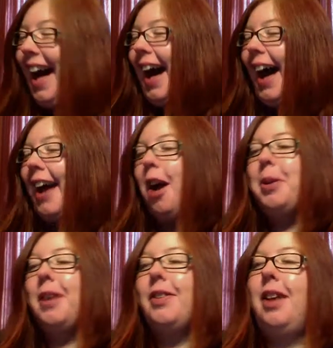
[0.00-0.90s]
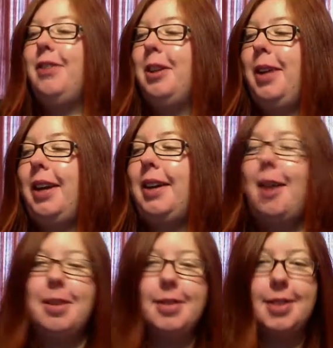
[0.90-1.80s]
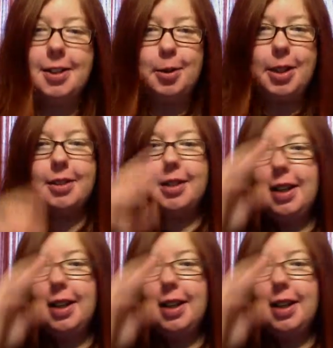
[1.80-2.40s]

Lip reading: I hope you have a lovely week. I hope that was not too weird.